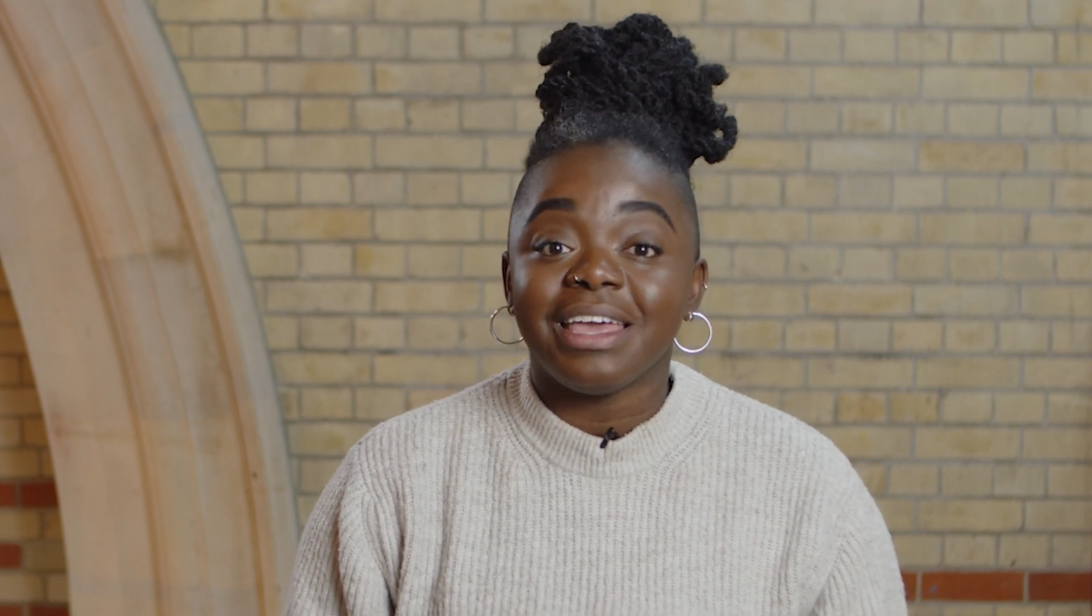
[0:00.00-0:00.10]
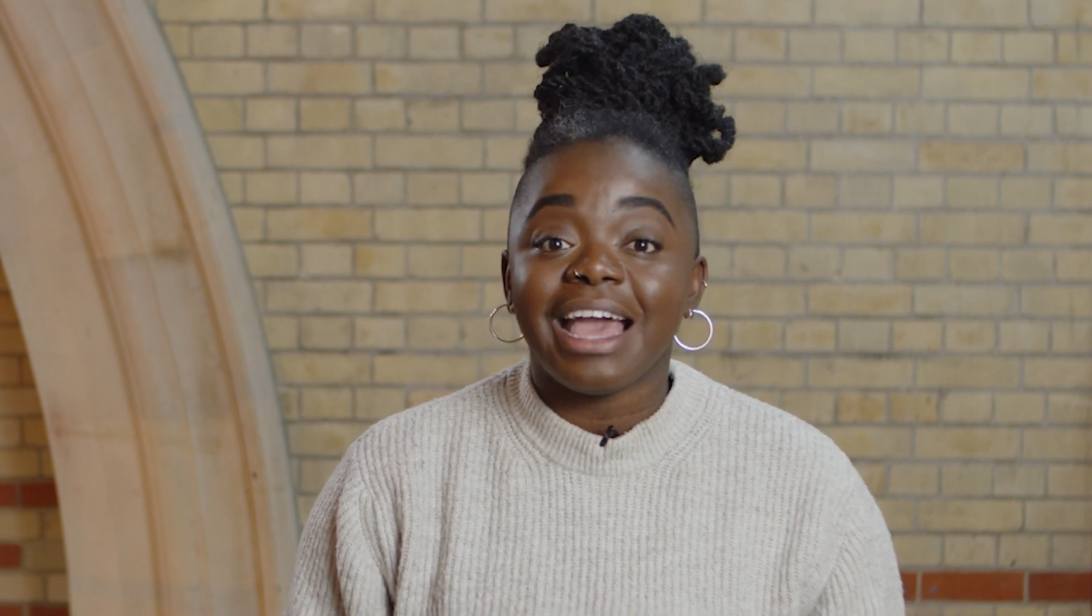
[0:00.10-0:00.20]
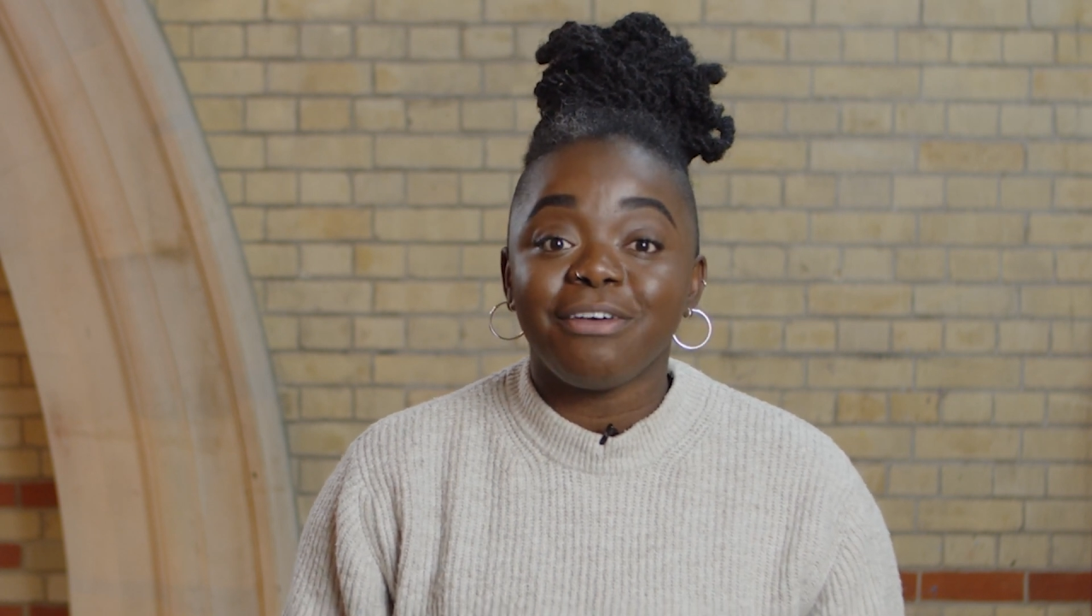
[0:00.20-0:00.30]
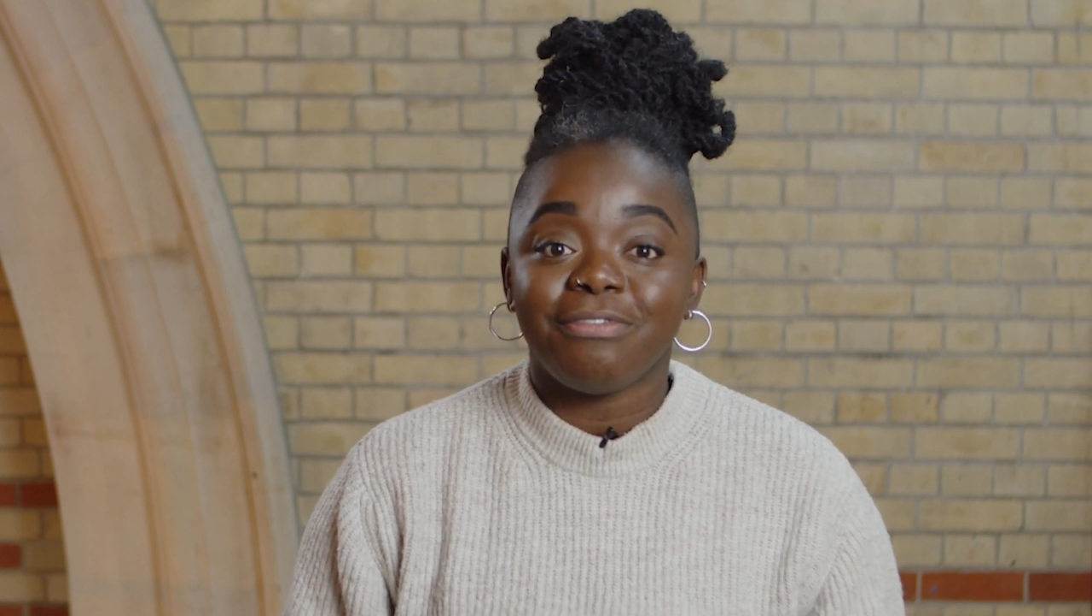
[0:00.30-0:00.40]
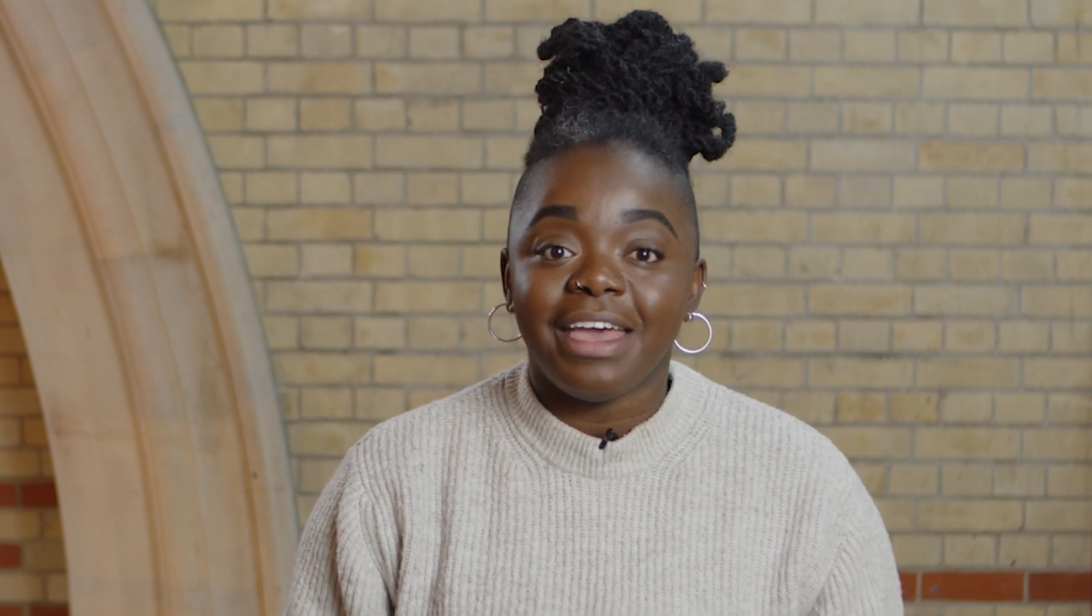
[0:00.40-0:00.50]

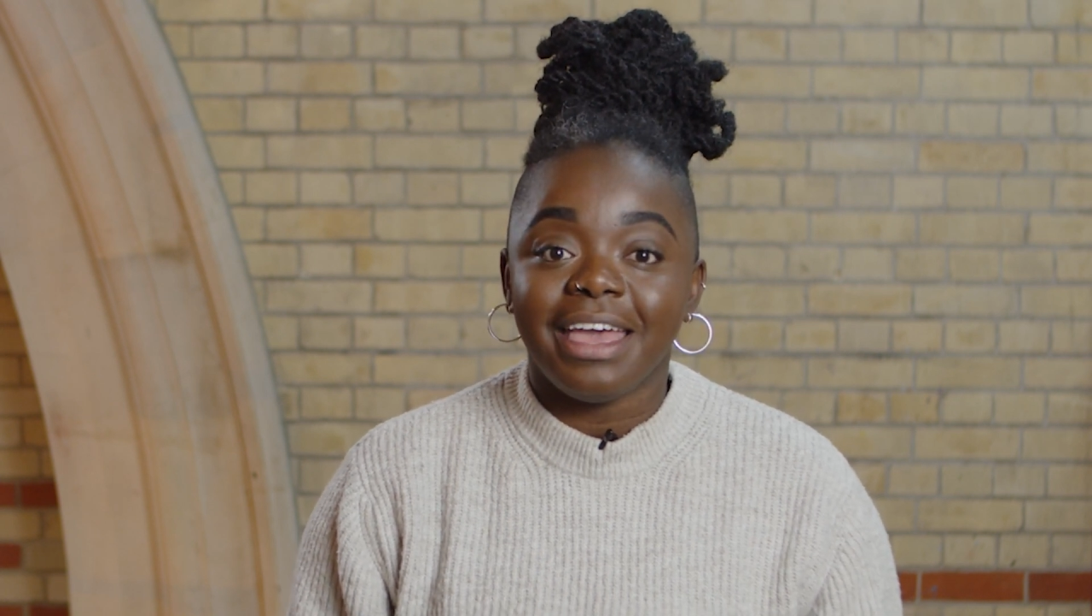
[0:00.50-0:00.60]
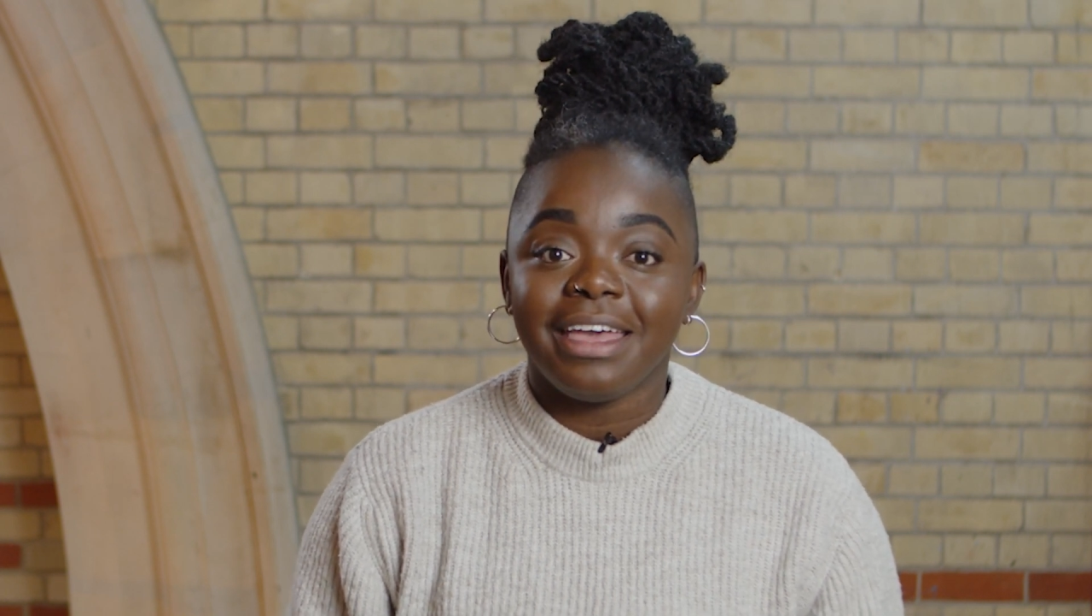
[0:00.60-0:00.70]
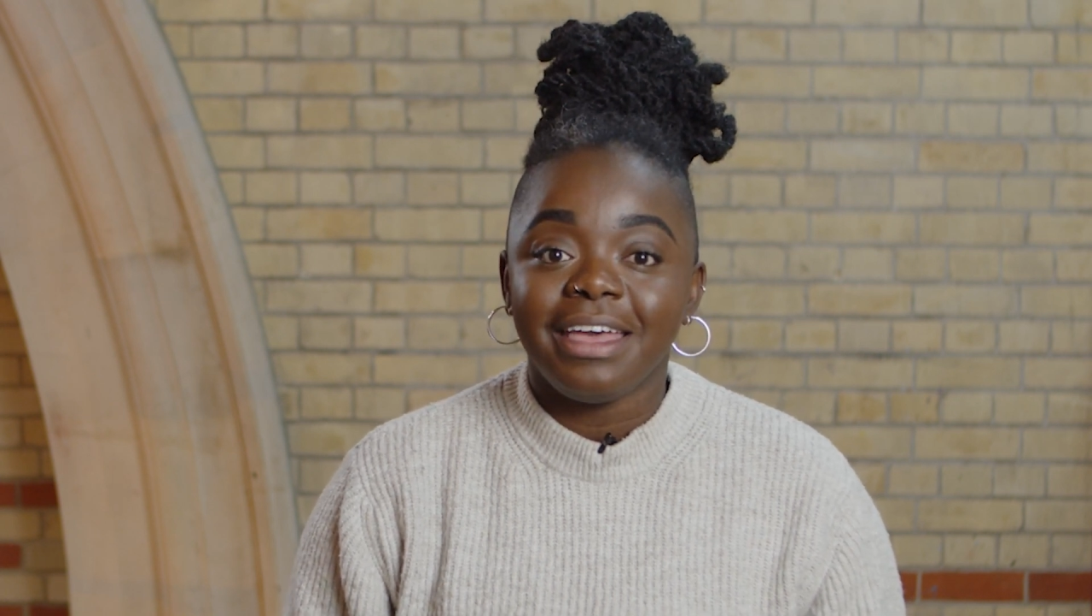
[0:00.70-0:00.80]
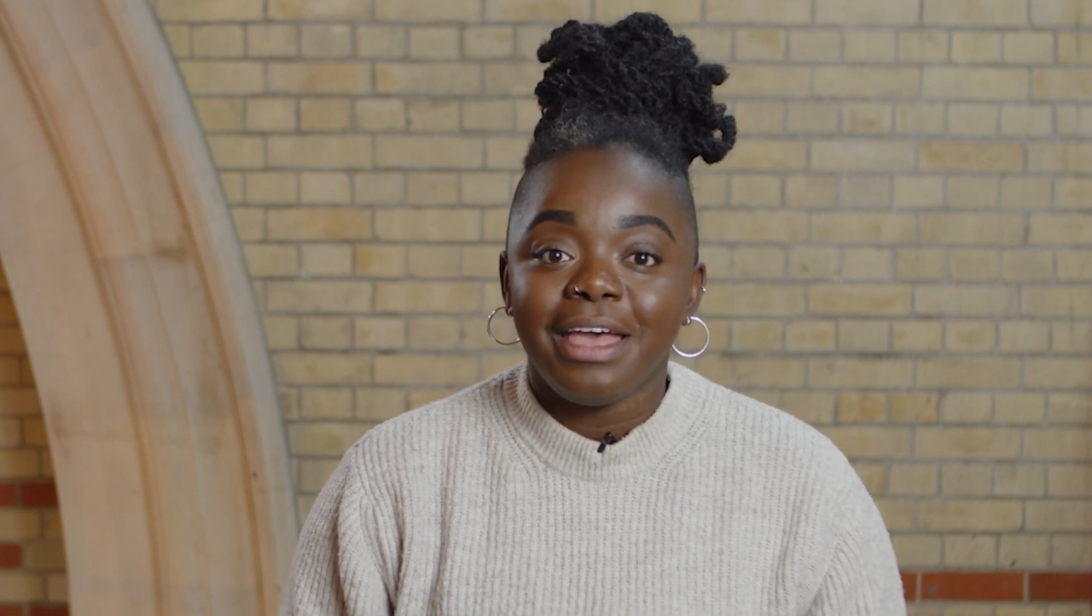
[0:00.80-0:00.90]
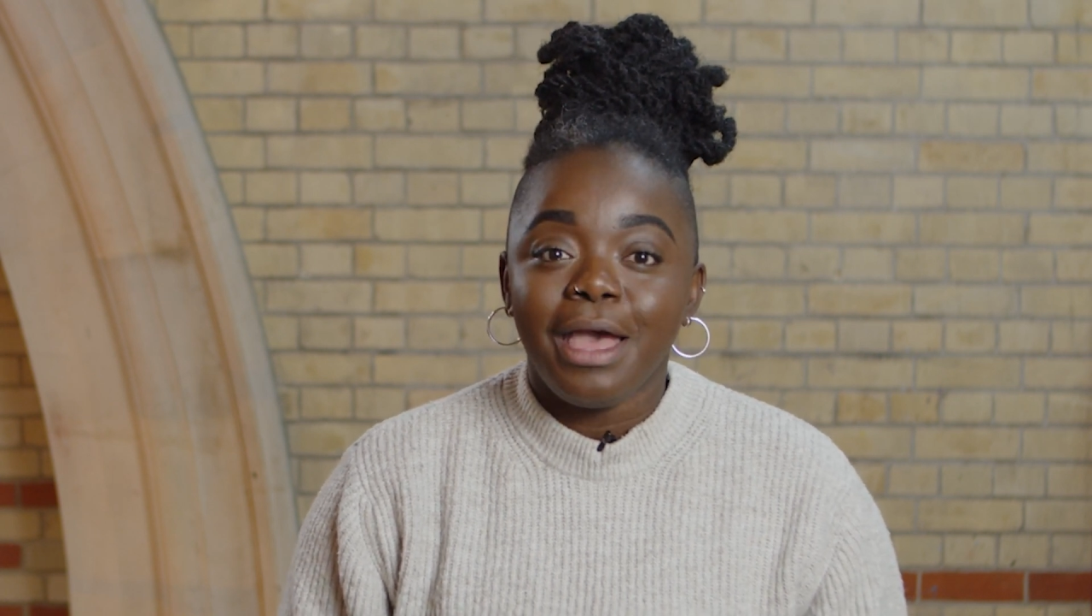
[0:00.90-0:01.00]
cafe,
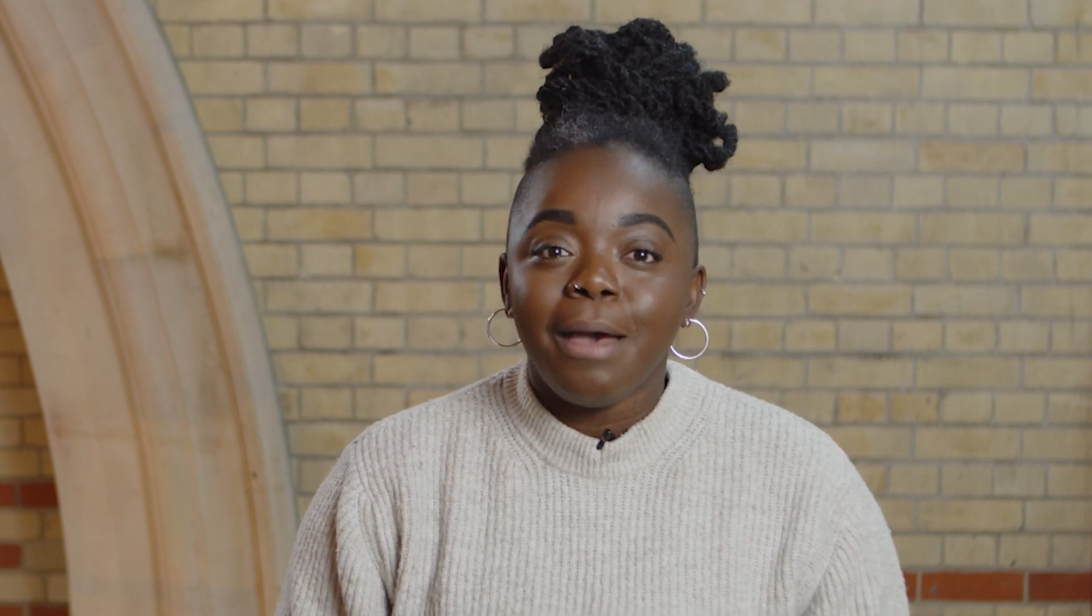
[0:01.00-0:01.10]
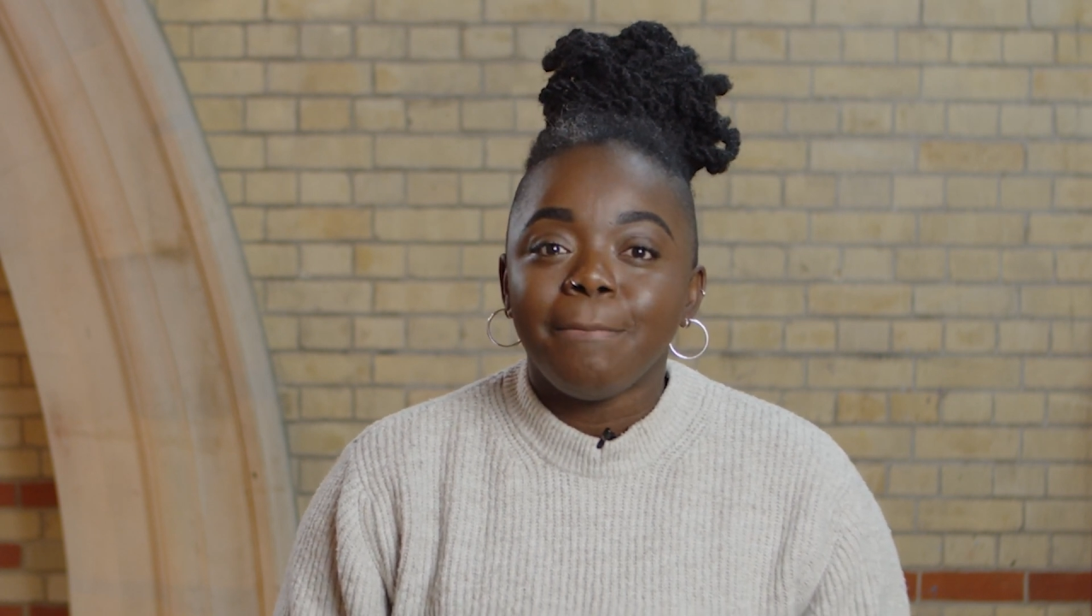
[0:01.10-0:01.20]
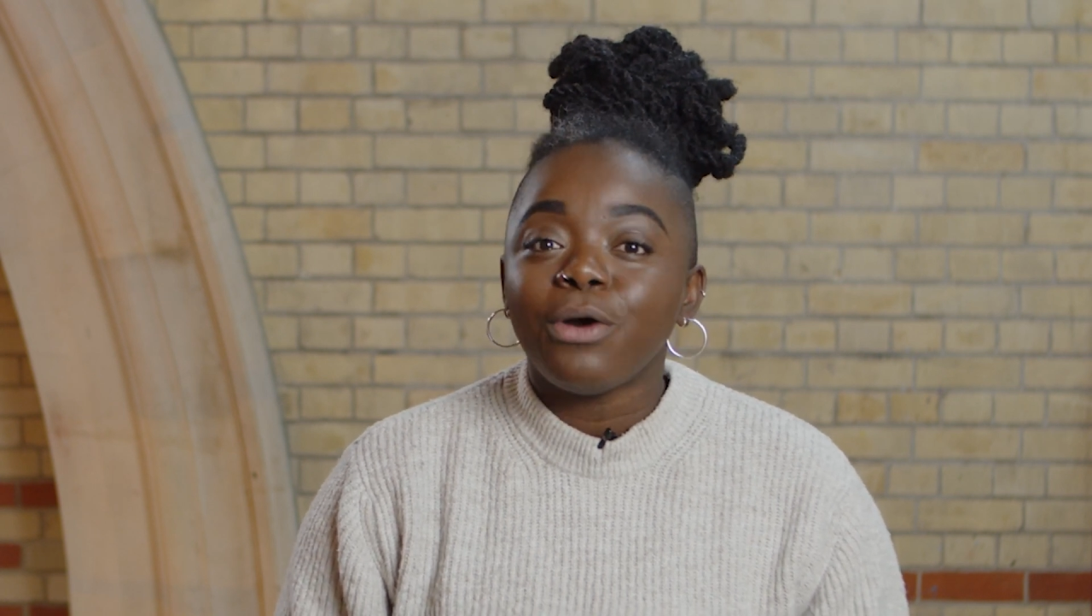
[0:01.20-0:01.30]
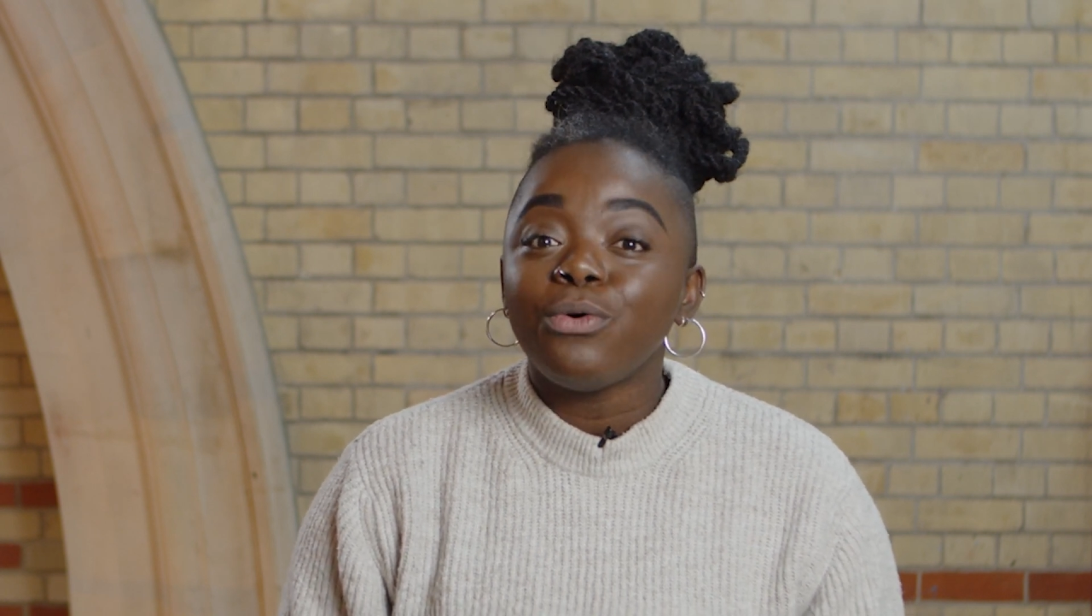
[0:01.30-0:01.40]
but